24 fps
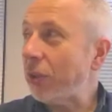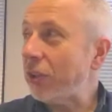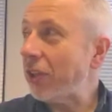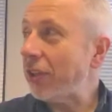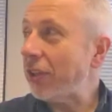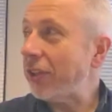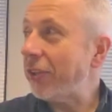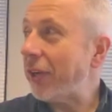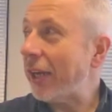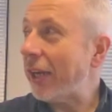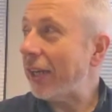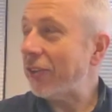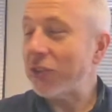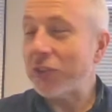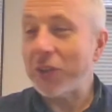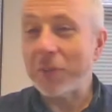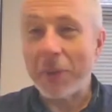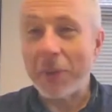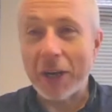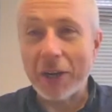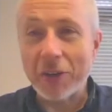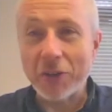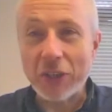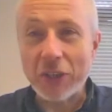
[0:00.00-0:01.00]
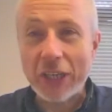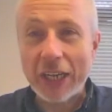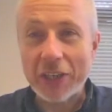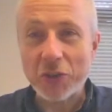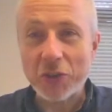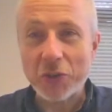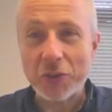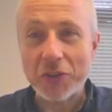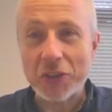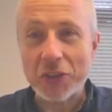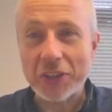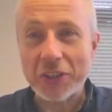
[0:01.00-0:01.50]
I knew how to do my own tax
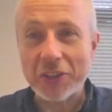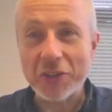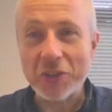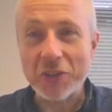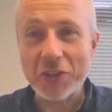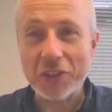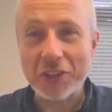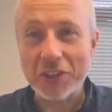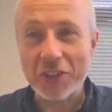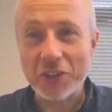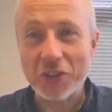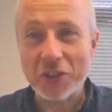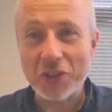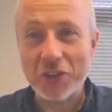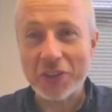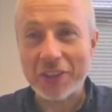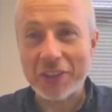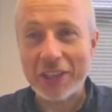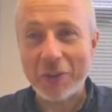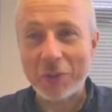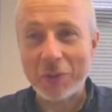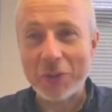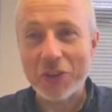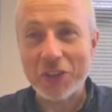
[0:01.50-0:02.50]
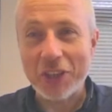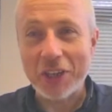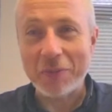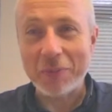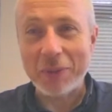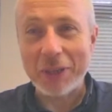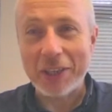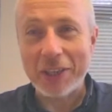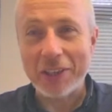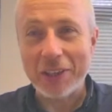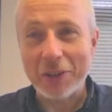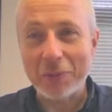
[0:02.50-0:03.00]
returns, because that would save
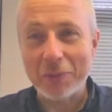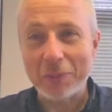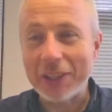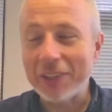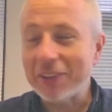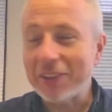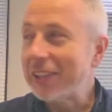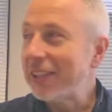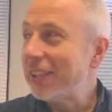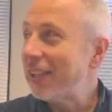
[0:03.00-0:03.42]
me a little bit.